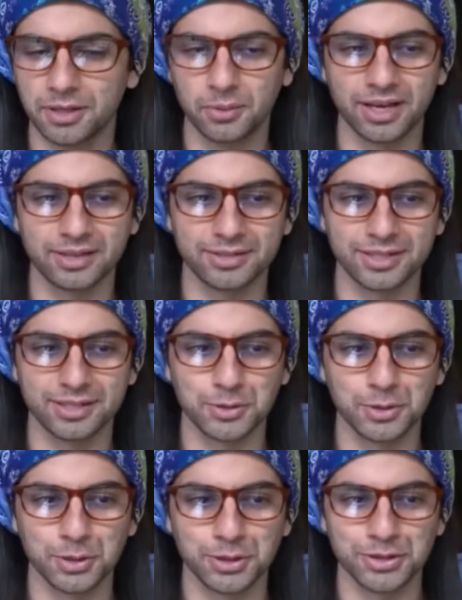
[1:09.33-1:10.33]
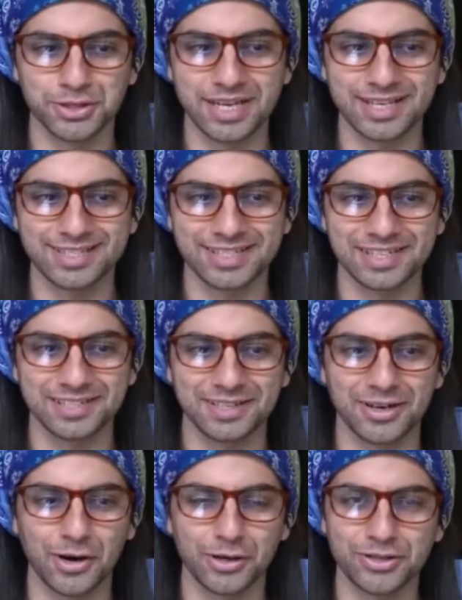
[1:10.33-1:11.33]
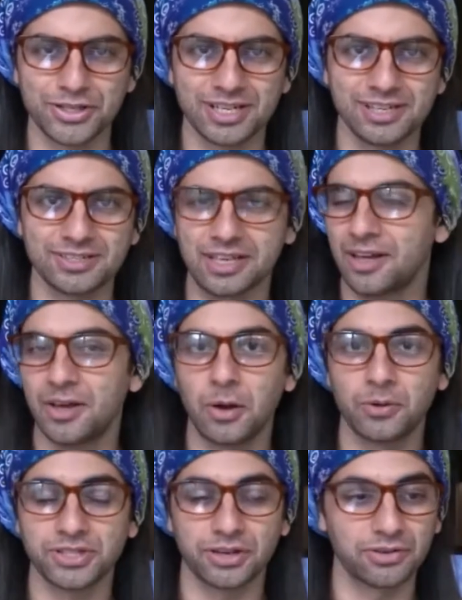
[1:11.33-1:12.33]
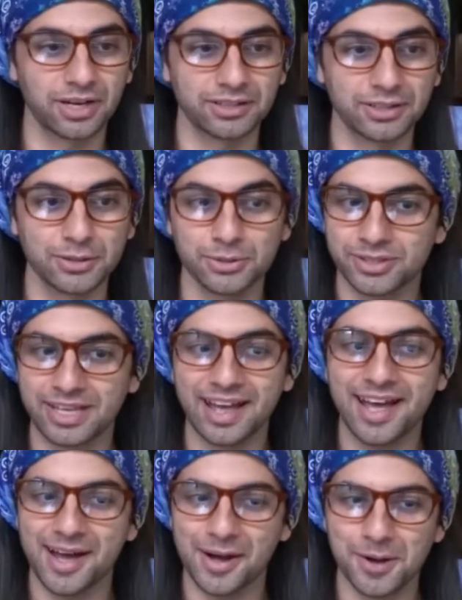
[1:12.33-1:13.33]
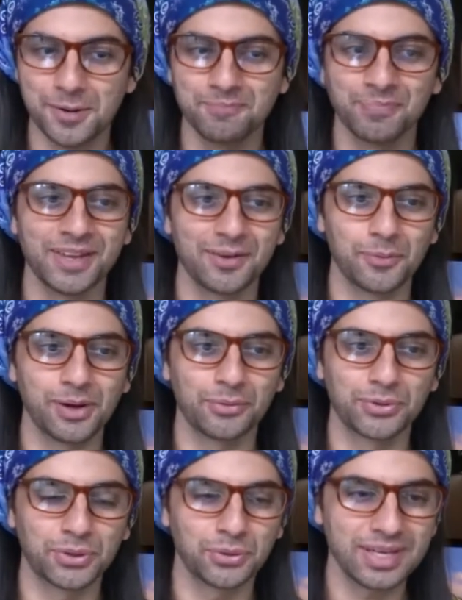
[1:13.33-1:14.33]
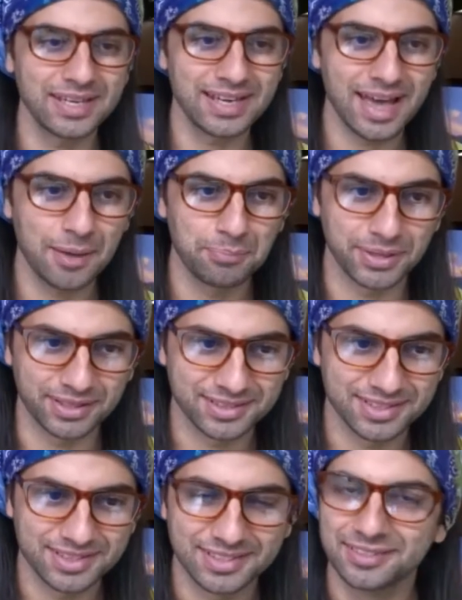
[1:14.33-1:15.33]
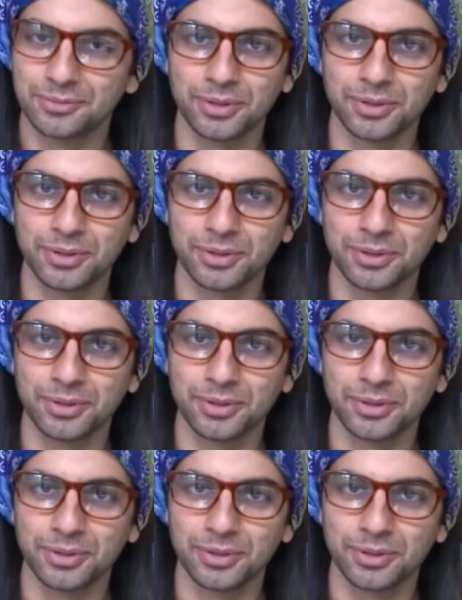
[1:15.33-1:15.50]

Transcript: Then we had uh, two hundred eighteen uh, R Gs, which I rarely use. Now we have three epics.